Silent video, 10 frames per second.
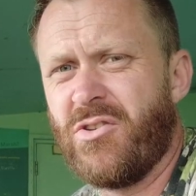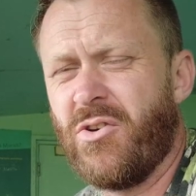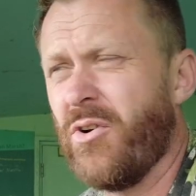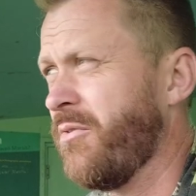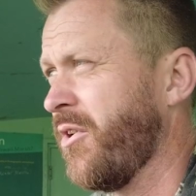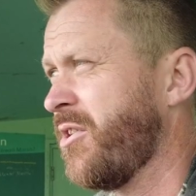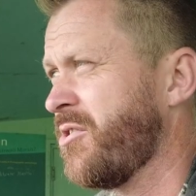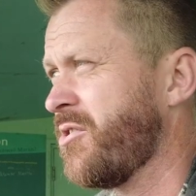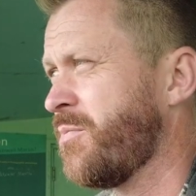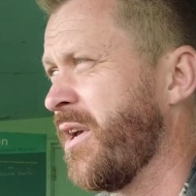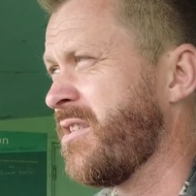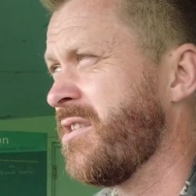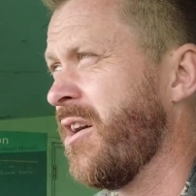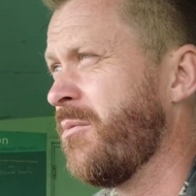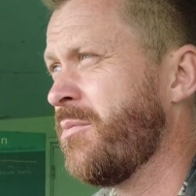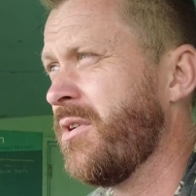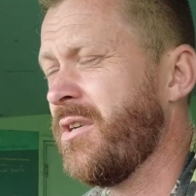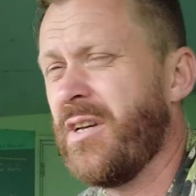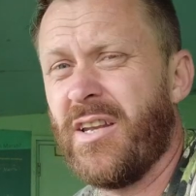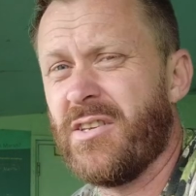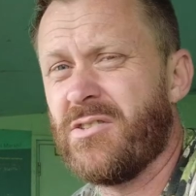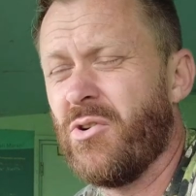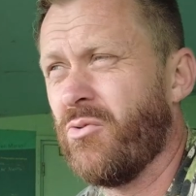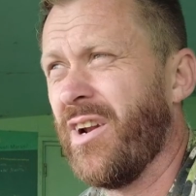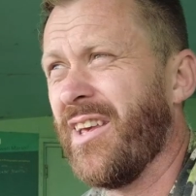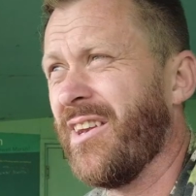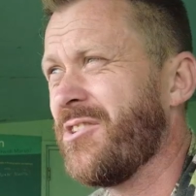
the autofocus just picks it up and it's not really an